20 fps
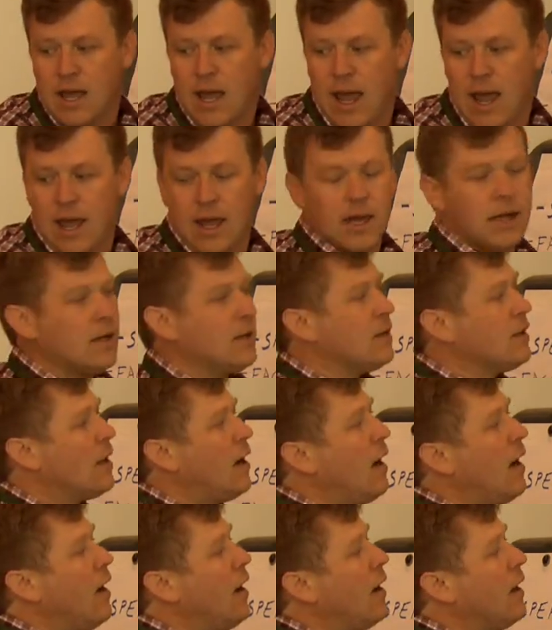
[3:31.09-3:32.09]
And
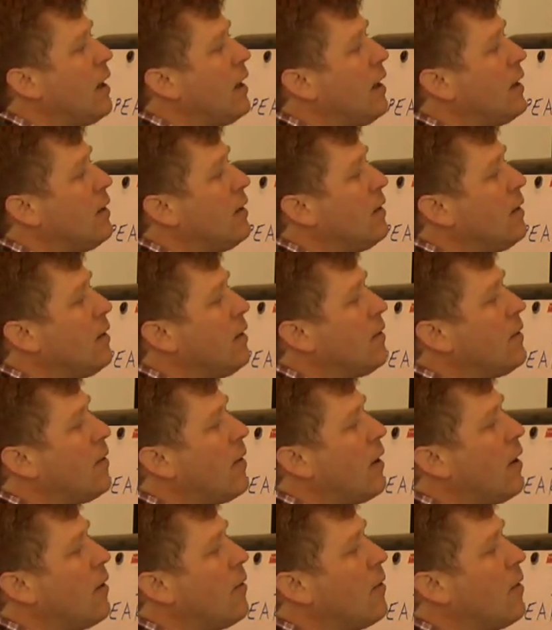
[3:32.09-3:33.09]
uh, in
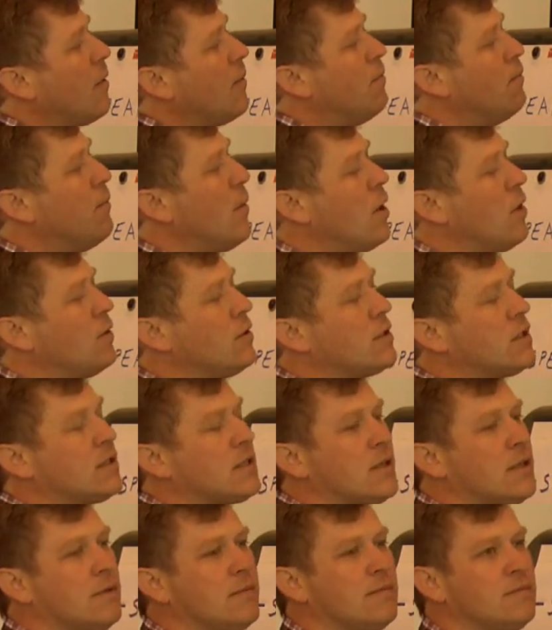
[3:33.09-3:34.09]
their
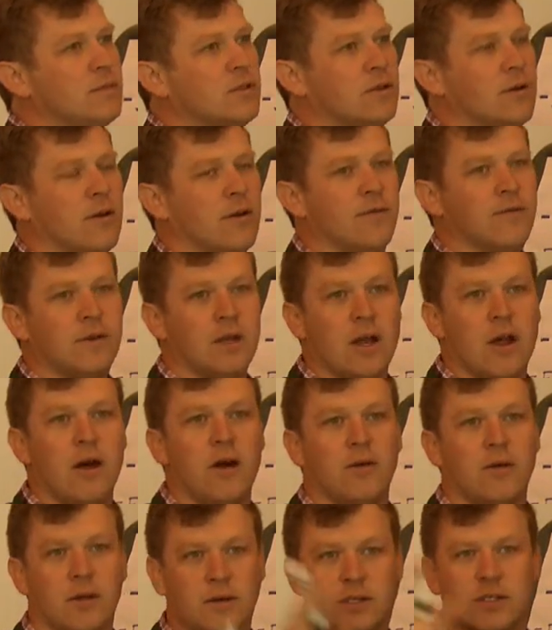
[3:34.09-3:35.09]
most sort of, you
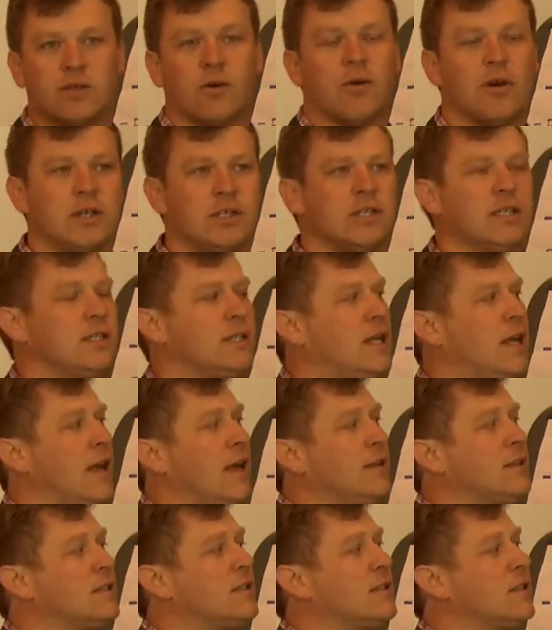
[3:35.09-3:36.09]
know, storage
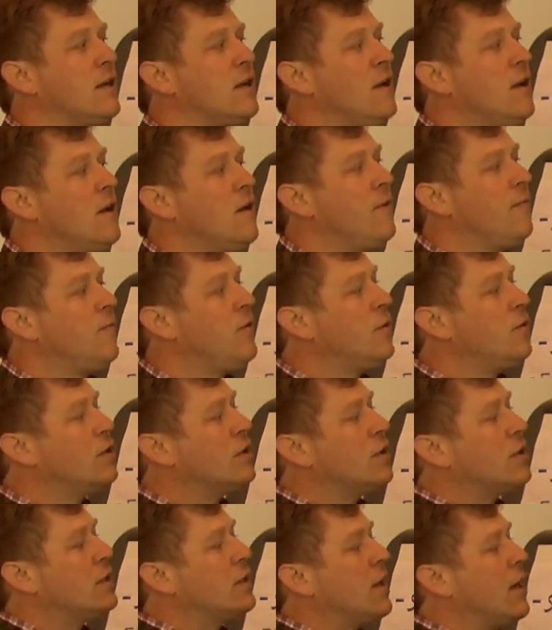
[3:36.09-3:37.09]
intense
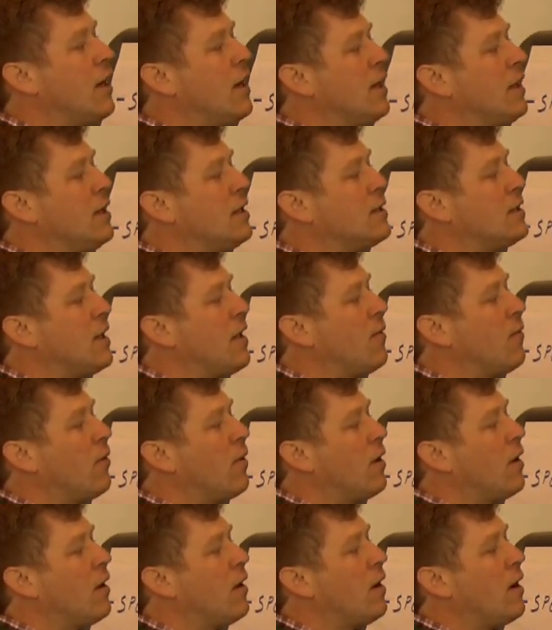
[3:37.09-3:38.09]
future studies that
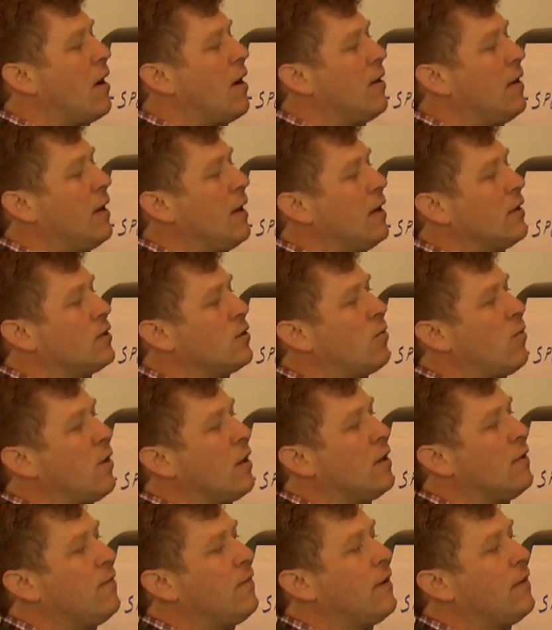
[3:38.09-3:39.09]
were uh, in
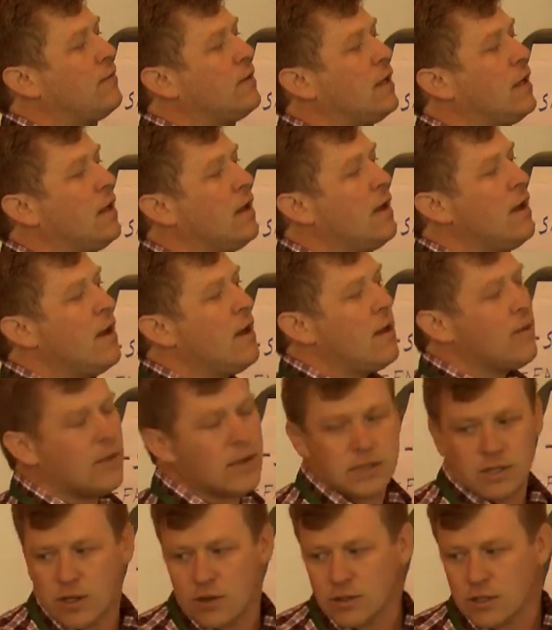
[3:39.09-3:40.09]
2050,
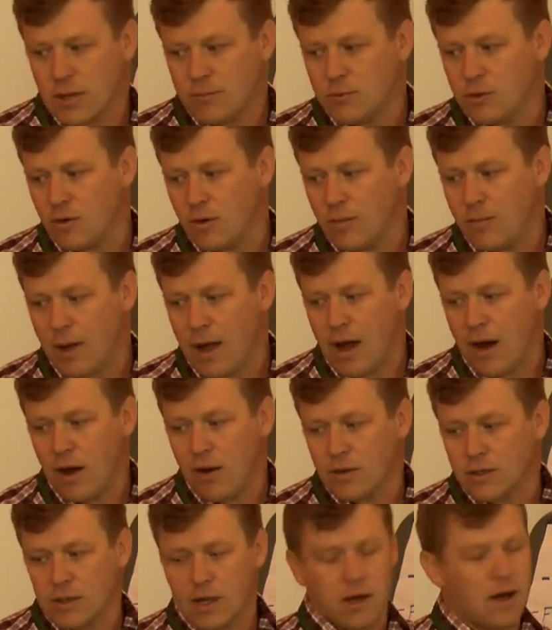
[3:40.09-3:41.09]
this goes up to
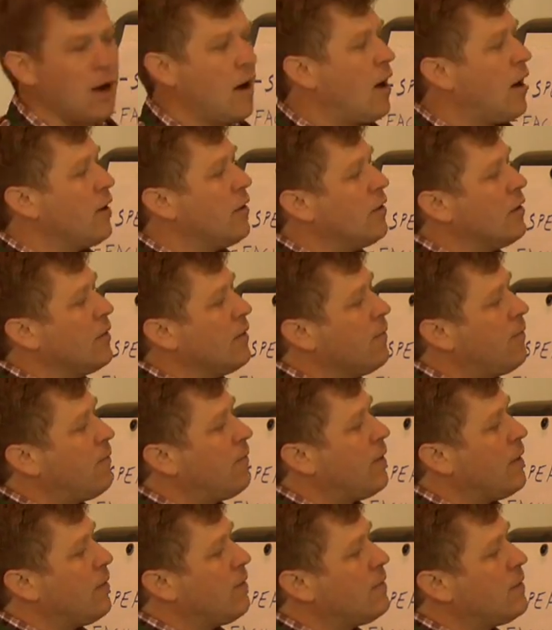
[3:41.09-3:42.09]
about 150
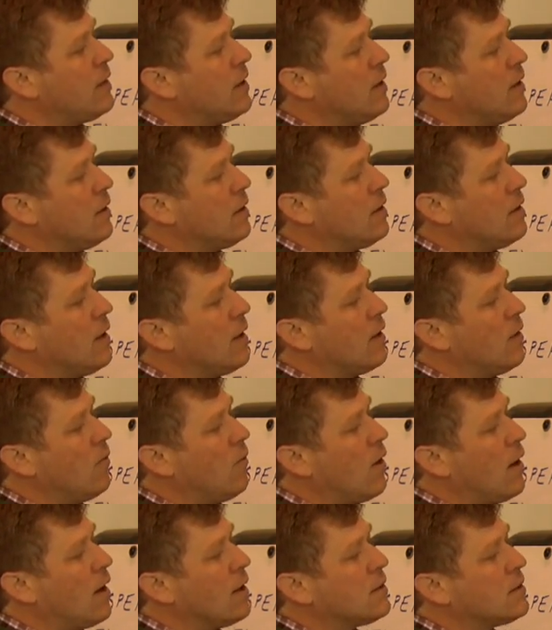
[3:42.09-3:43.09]
uh,
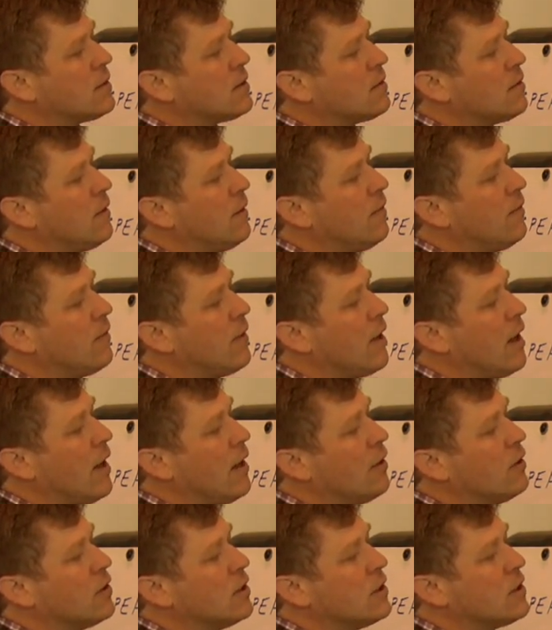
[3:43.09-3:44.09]
gigawatts of
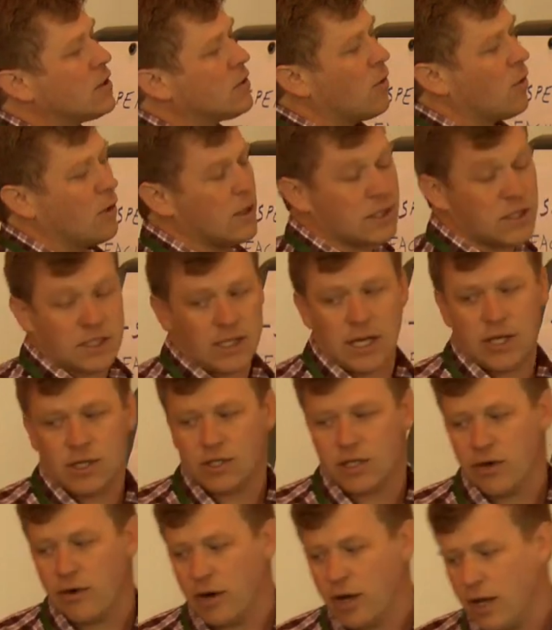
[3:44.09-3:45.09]
energy storage,
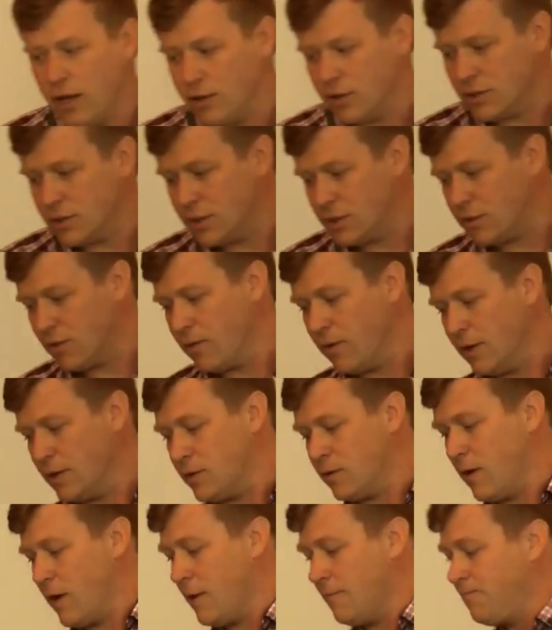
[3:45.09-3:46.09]
stationary energy
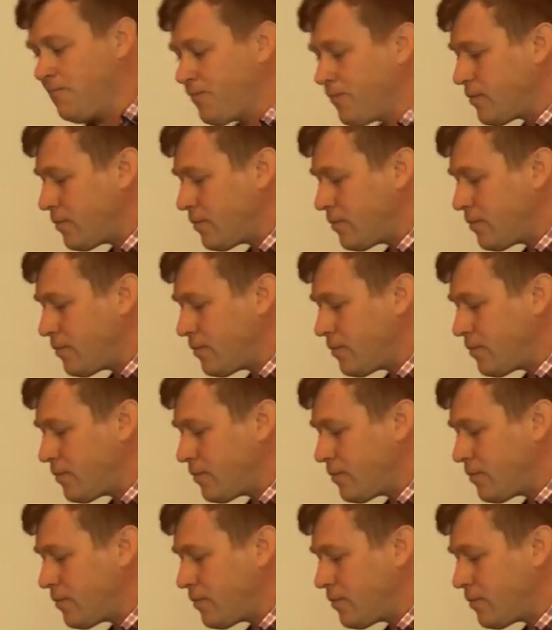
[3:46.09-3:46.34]
storage, right?